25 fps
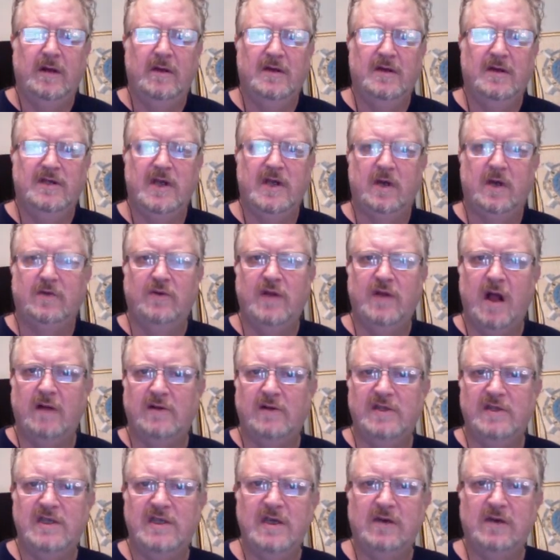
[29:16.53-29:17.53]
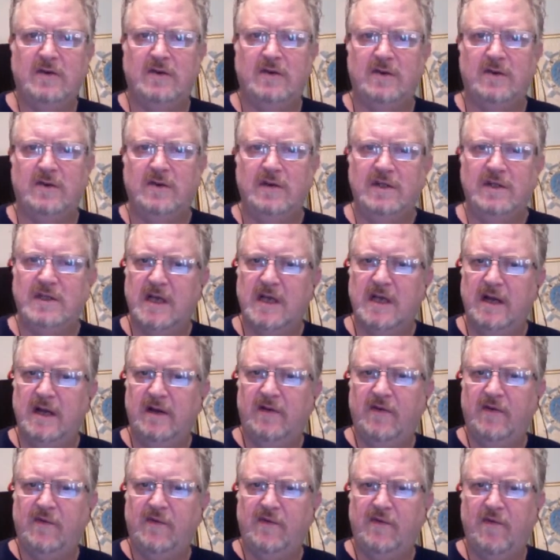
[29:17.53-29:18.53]
So Dr. Siegel is saying
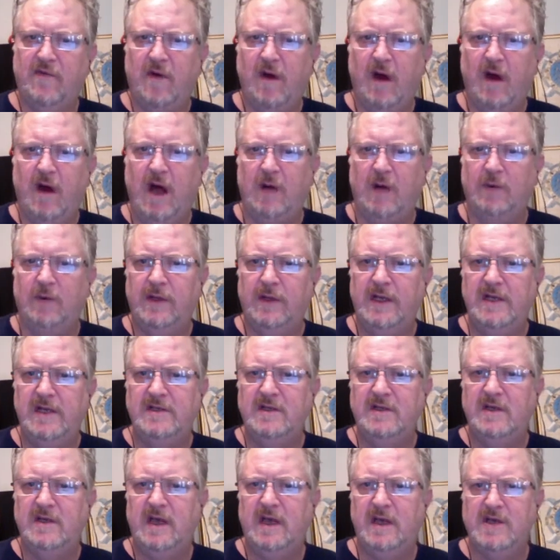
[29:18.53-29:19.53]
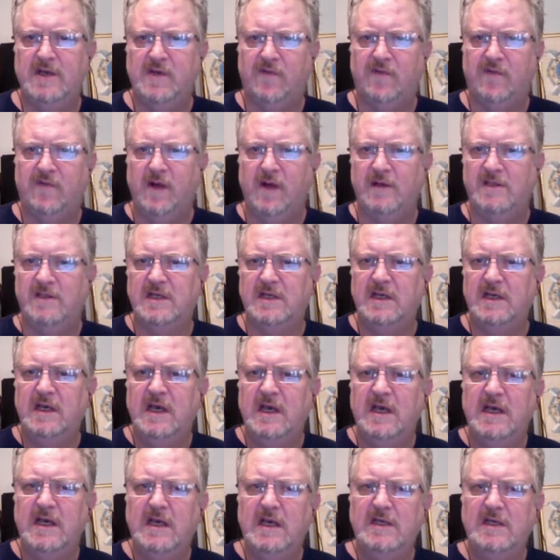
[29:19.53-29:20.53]
it's a fraud when he's engaged in fraud. See,
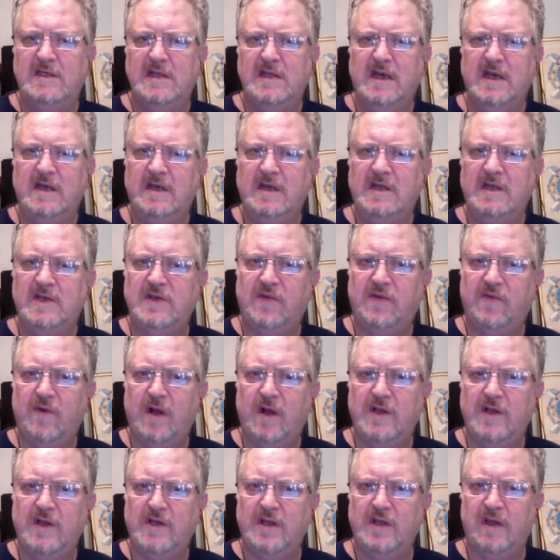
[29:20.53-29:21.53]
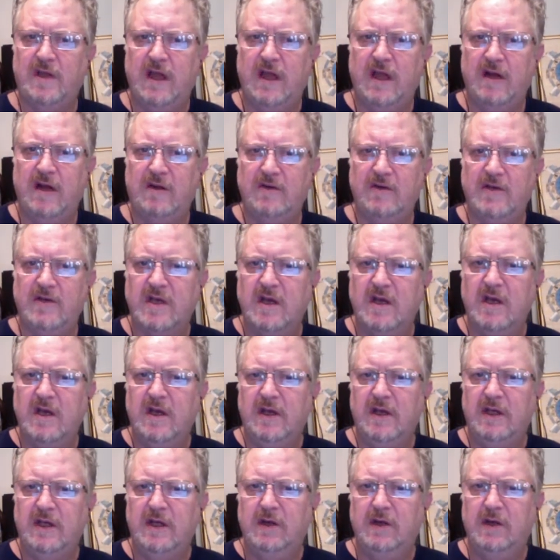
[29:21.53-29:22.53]
he's saying these are fraudulent letters.
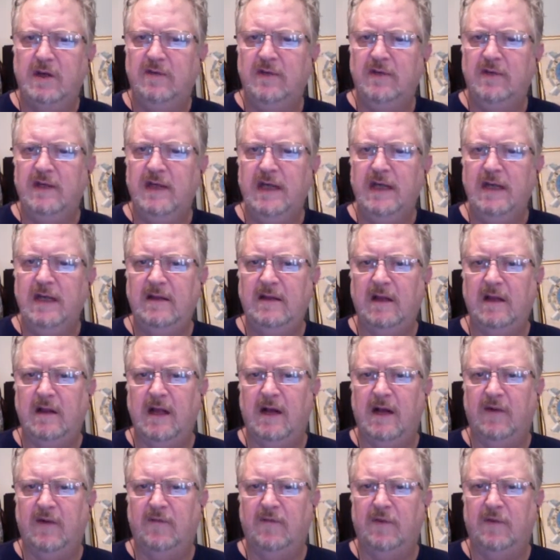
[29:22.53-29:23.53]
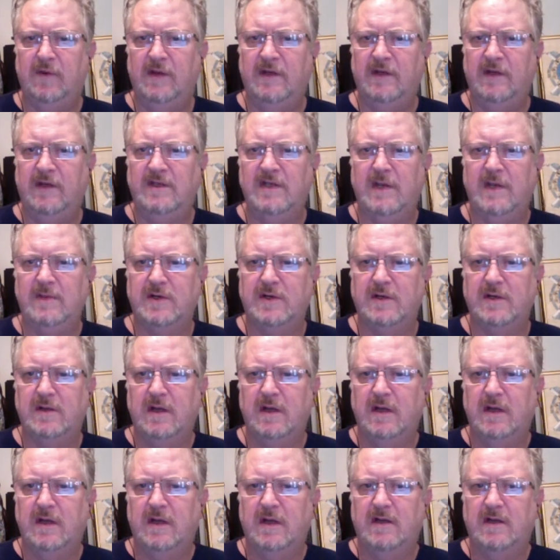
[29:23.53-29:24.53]
You don't even need the letter for the exemption.
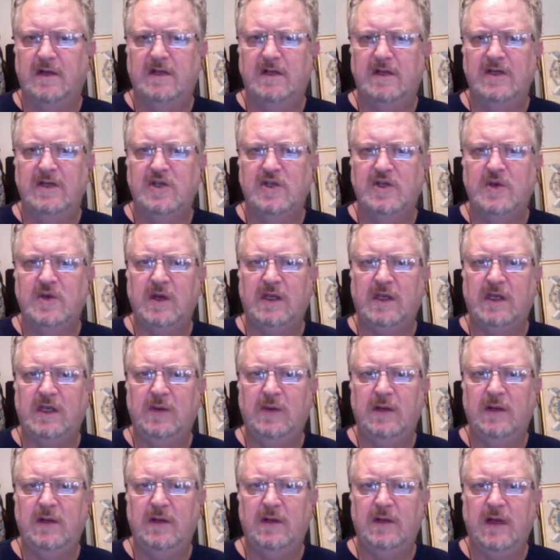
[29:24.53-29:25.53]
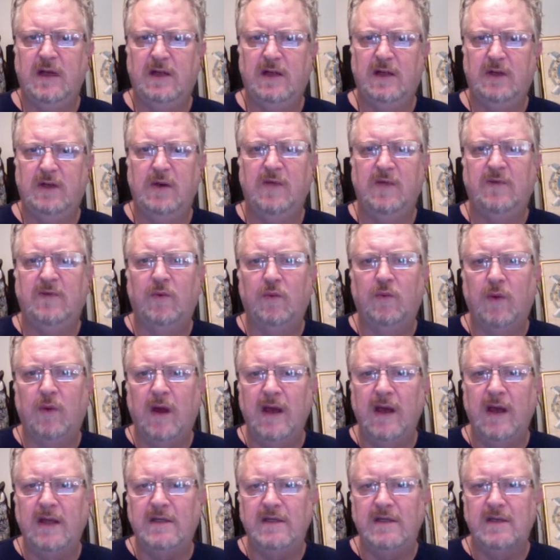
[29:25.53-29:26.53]
They just trick you into that. You have a
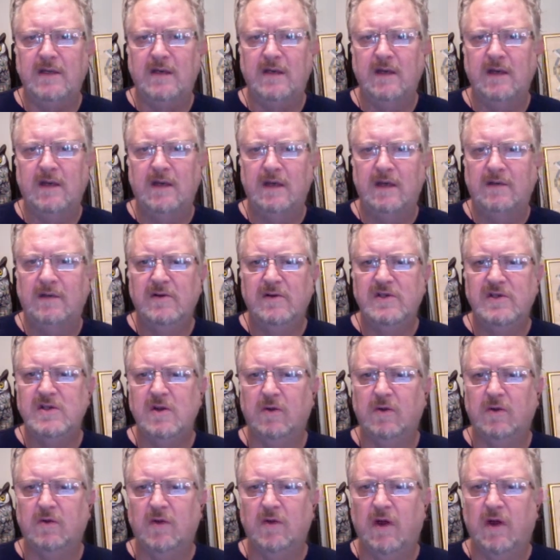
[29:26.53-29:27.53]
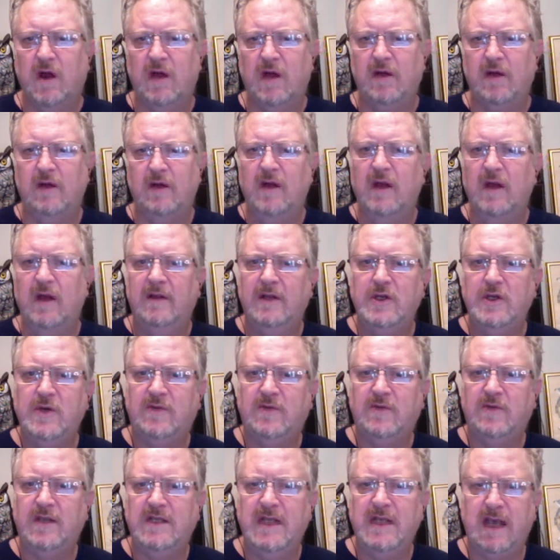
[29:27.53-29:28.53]
right. There's no law that you
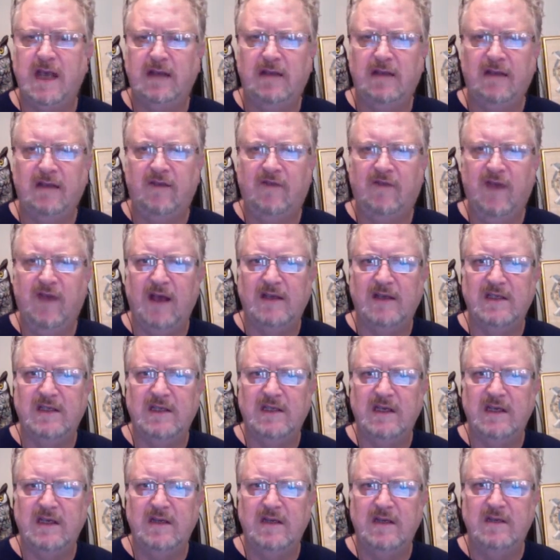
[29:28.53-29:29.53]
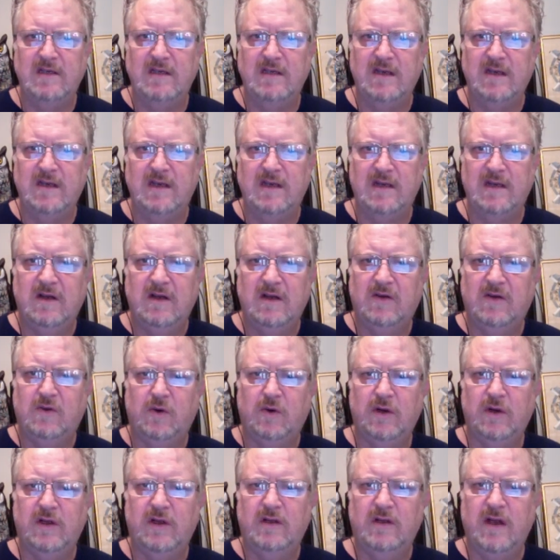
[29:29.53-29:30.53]
have to take these vaccines.
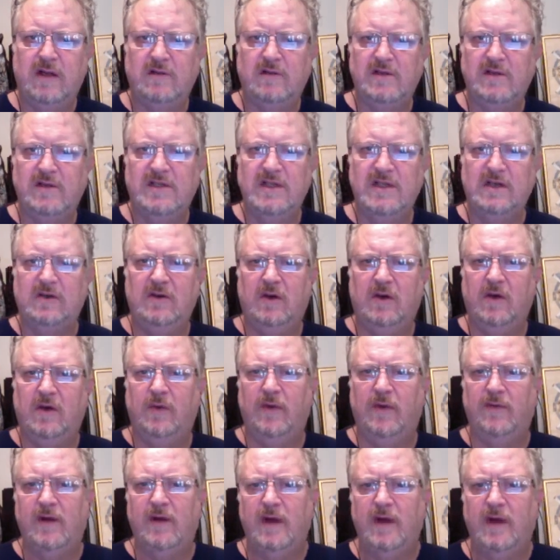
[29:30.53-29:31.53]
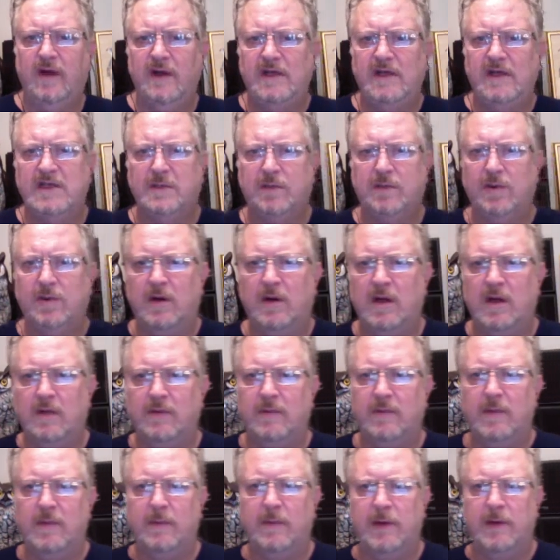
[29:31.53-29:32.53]
According to Dr. Siegel, however, it's a
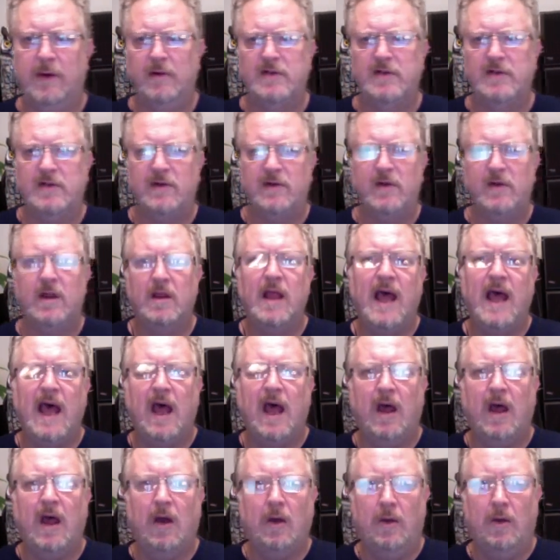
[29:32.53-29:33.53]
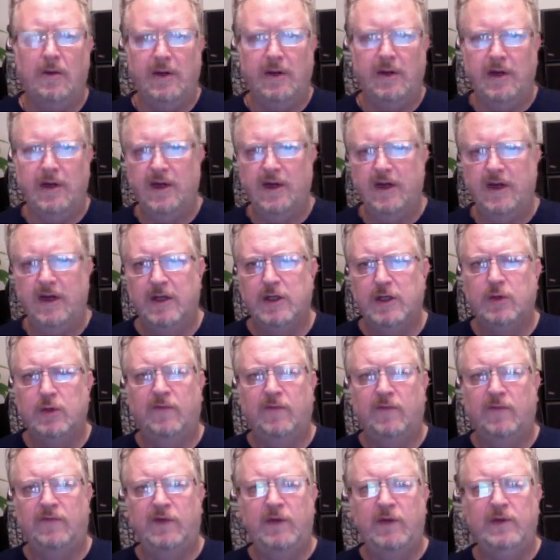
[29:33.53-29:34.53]
problem. The parents are allowed to
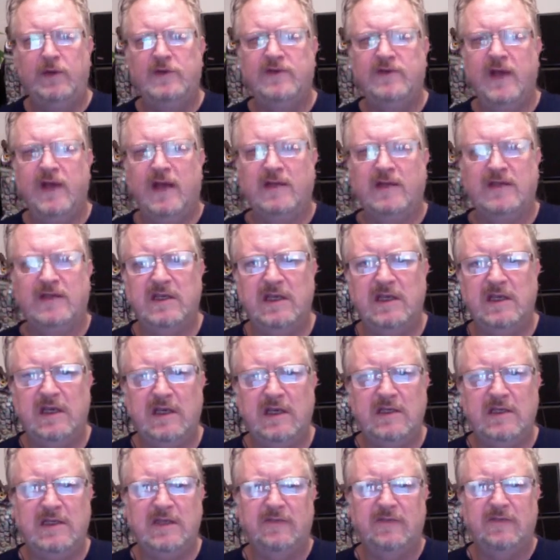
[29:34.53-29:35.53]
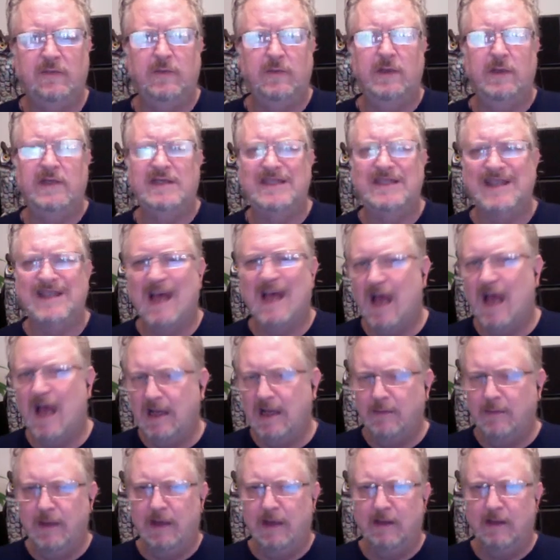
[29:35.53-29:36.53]
refuse vaccines, even with a
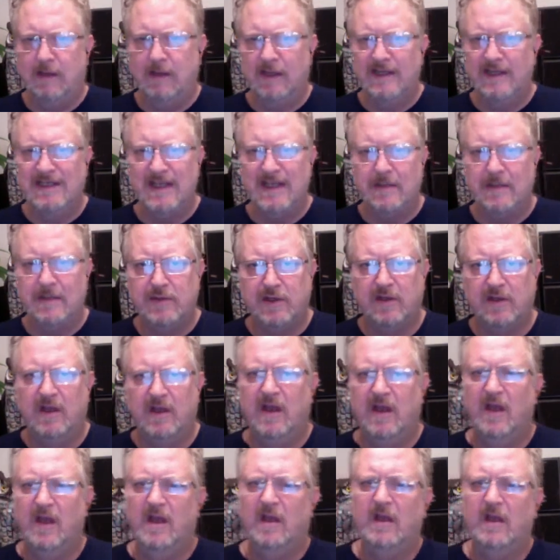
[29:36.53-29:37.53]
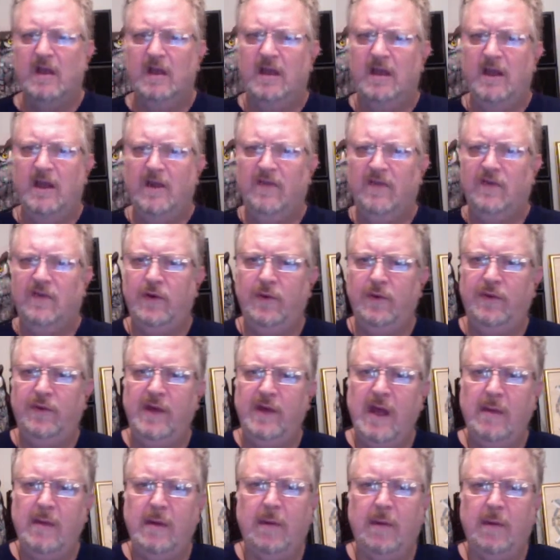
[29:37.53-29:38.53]
signed medical exemption. In his view,
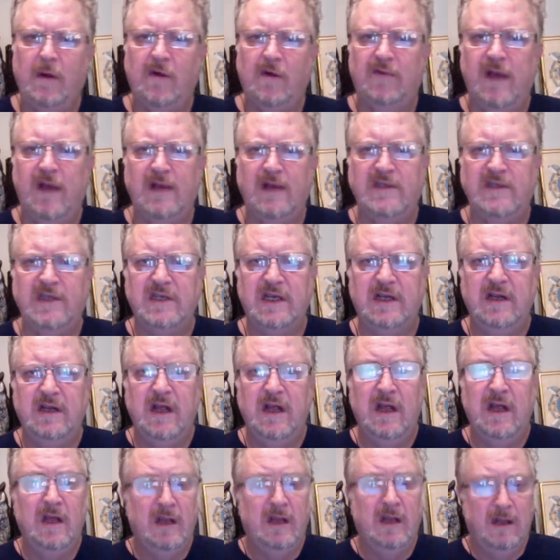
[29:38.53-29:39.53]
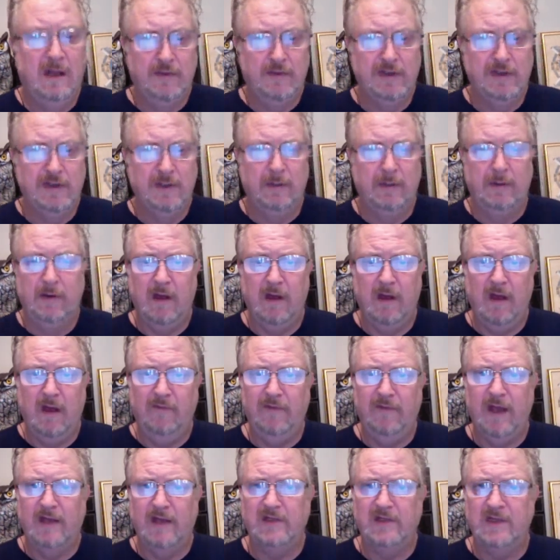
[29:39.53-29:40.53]
the MMR vaccine, presumably all
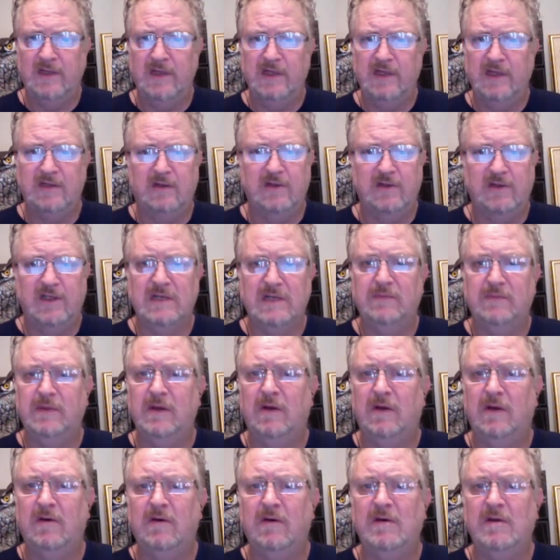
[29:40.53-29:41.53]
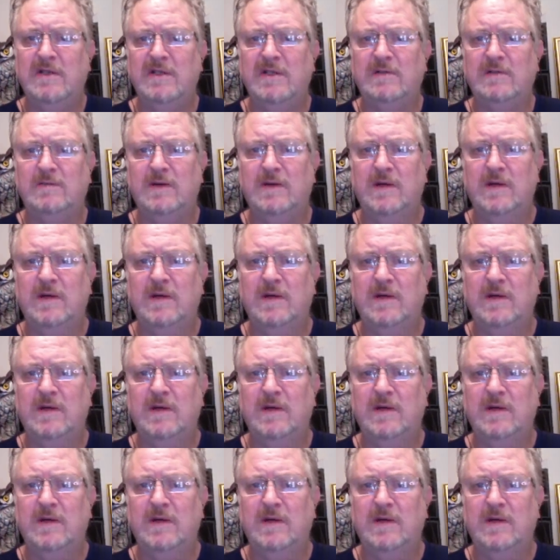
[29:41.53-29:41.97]
vaccines, are simply awesome,